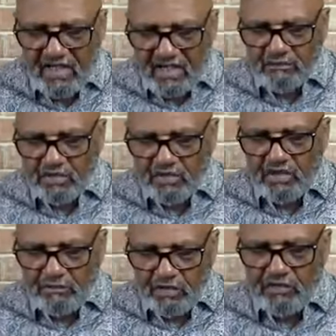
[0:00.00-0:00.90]
come to
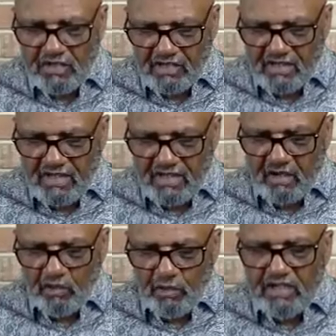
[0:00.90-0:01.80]
communion.
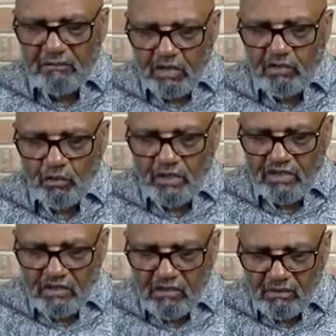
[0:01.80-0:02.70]
We commune
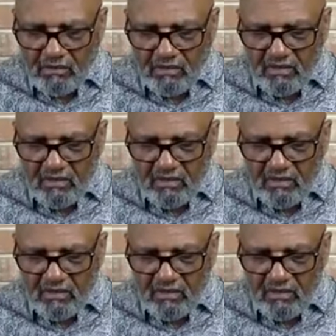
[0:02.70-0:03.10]
with you,